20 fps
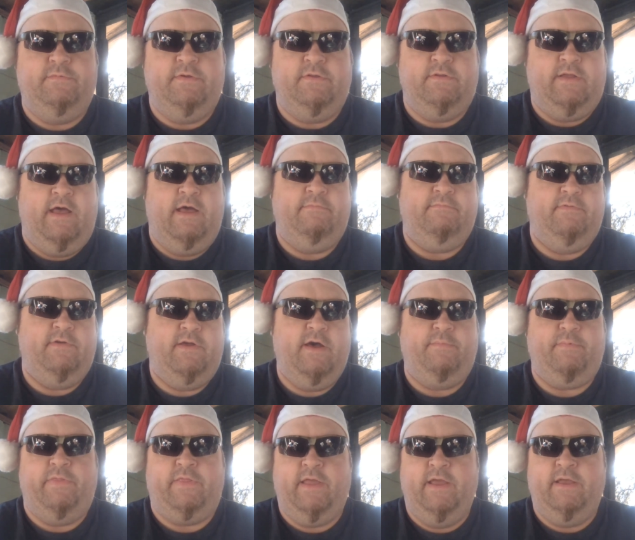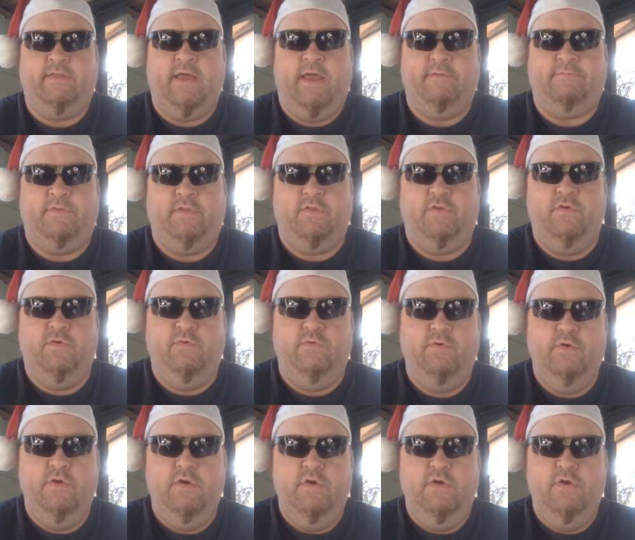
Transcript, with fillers: because I have a couple things I have to do,